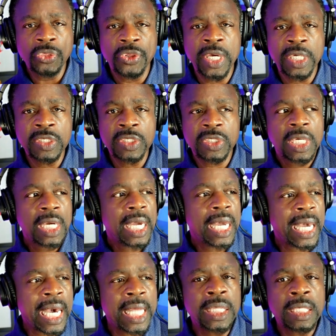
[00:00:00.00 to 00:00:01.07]
things
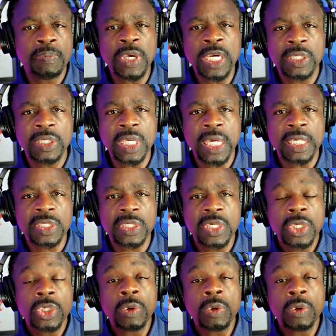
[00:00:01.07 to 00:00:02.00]
and the big things.